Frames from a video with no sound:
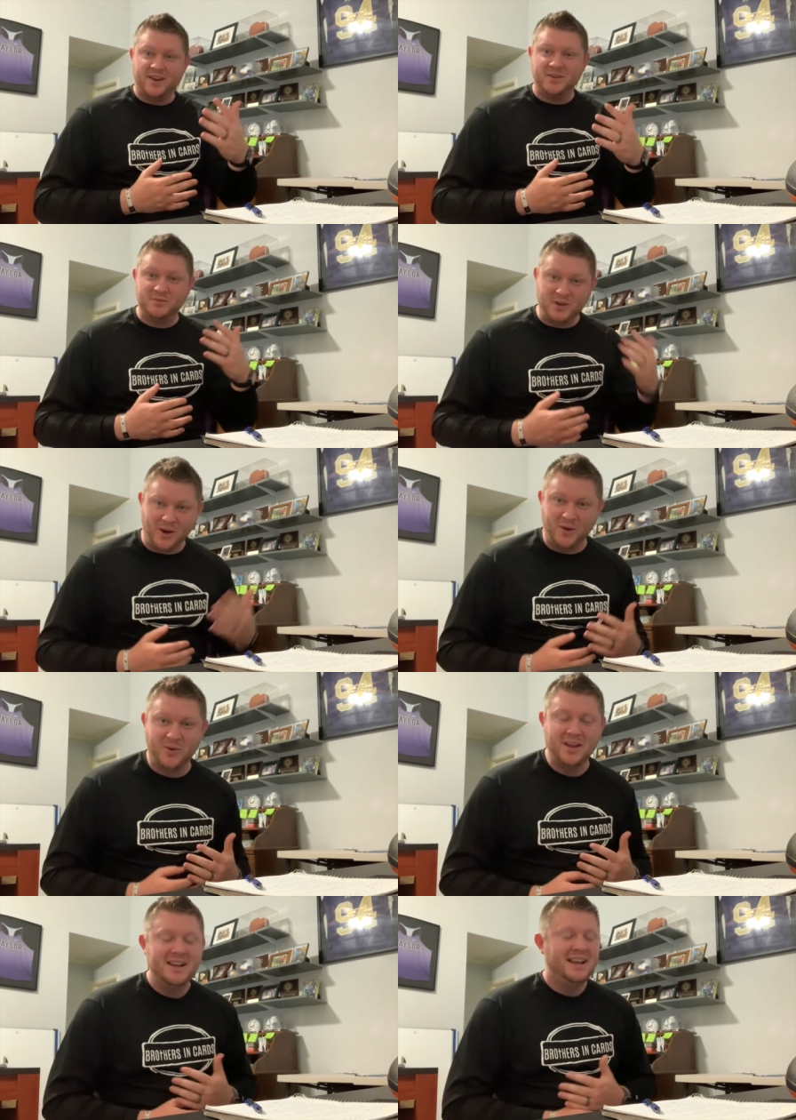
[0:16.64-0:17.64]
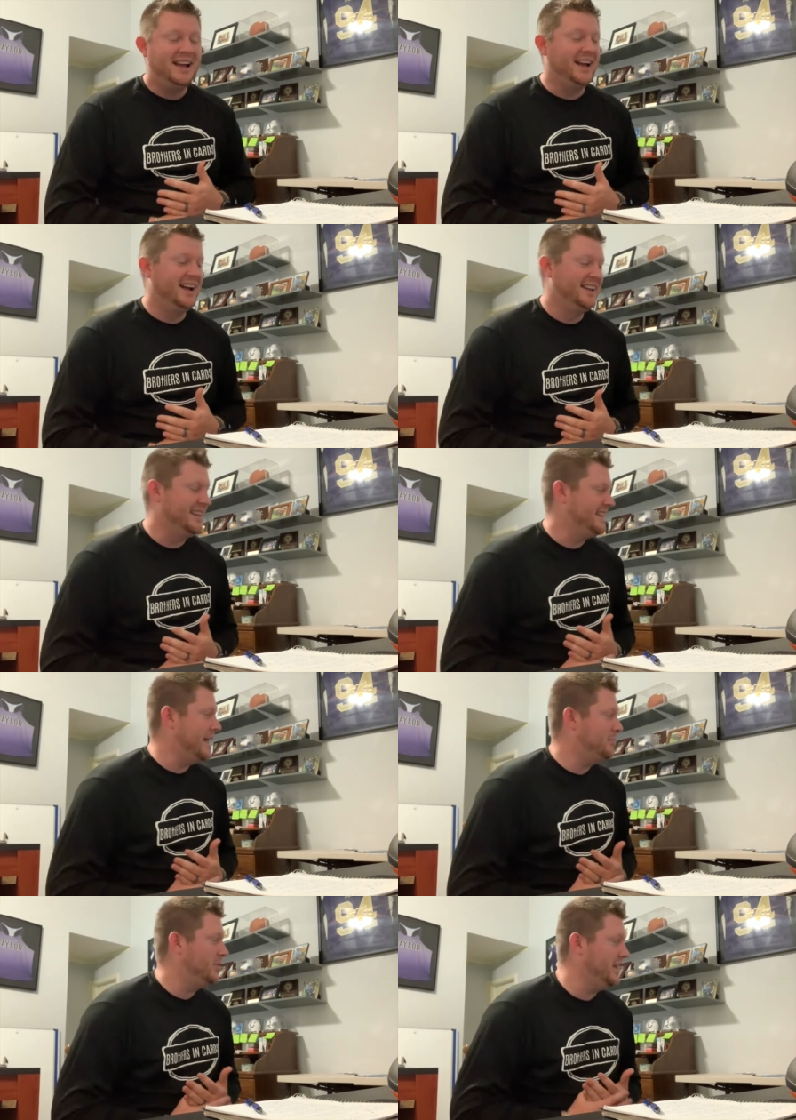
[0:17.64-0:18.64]
you know uh, that
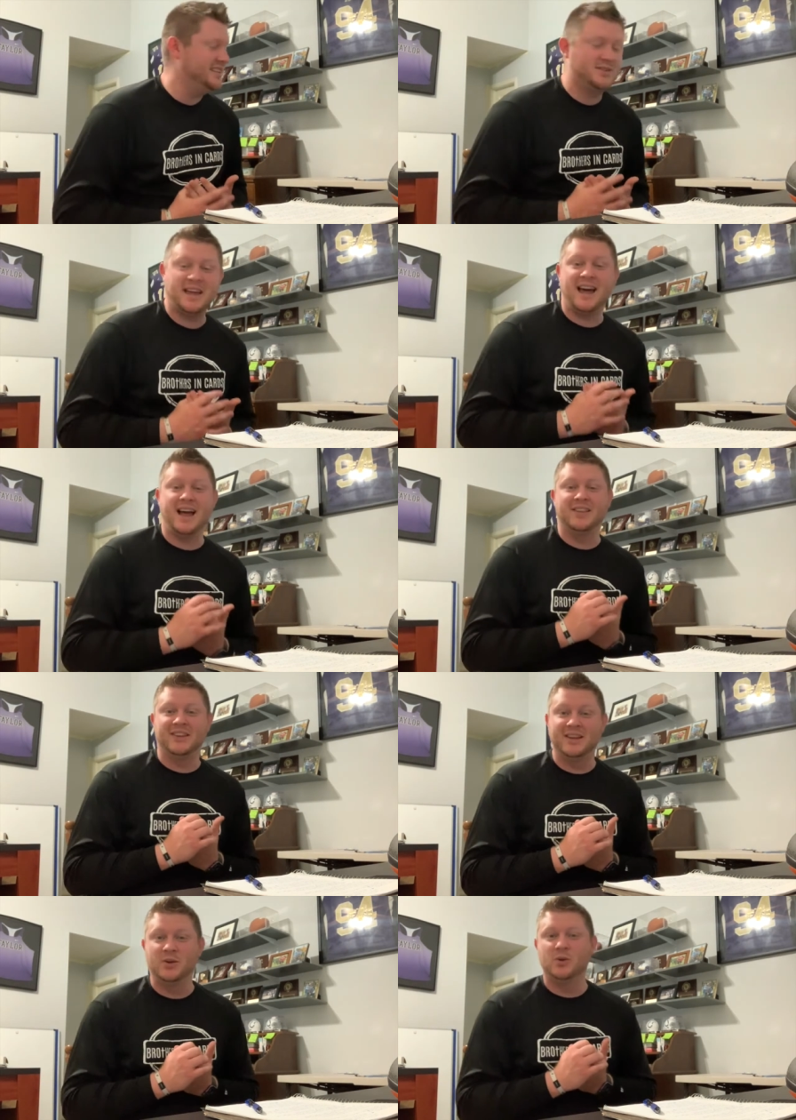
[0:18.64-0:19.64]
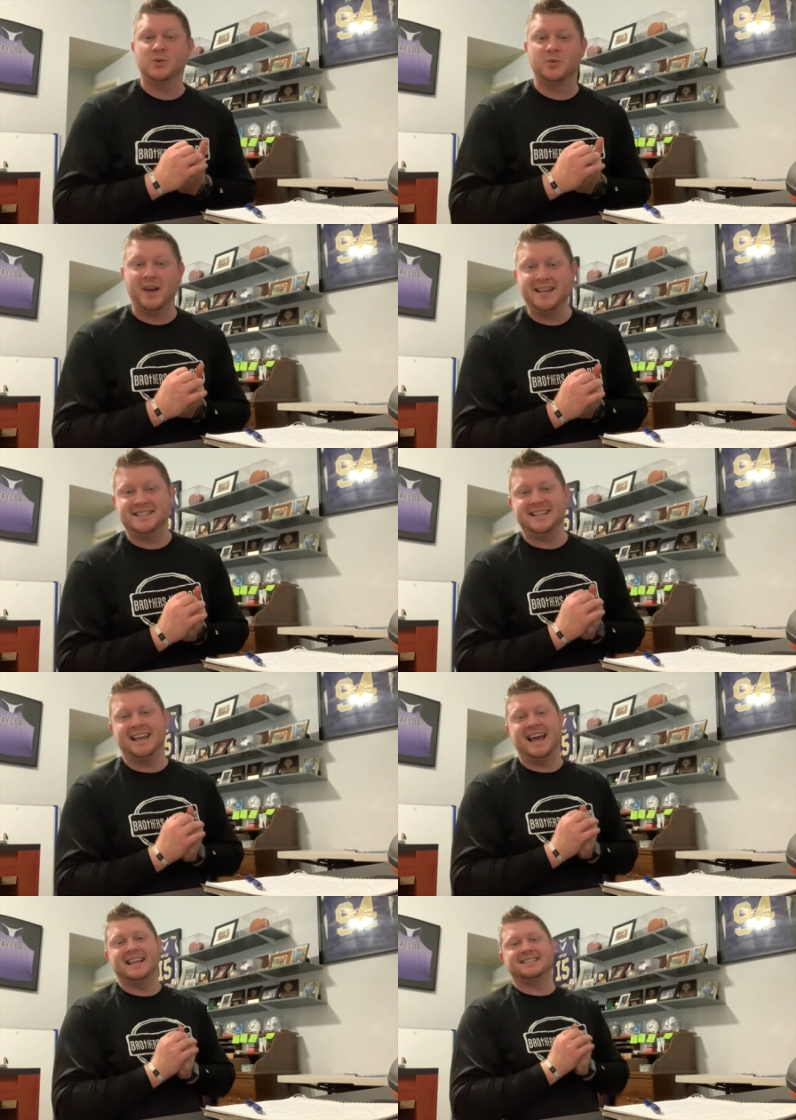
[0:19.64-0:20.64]
that place got a little
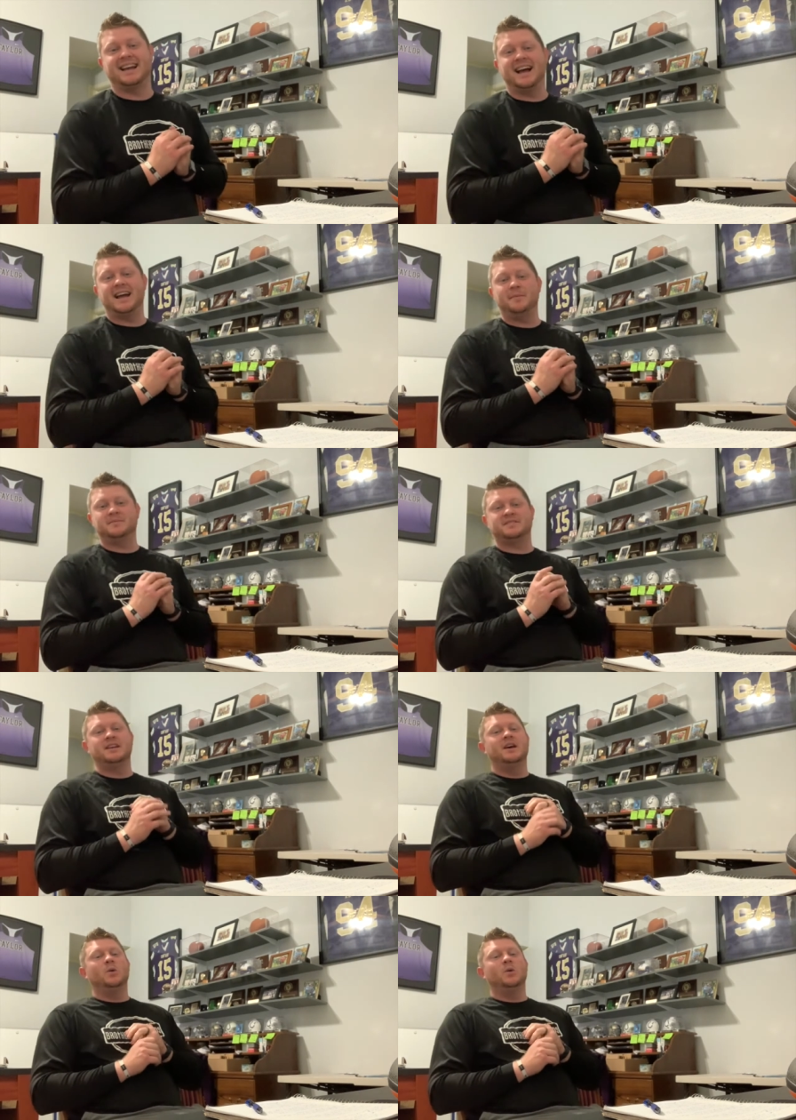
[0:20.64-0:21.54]
crazy at times.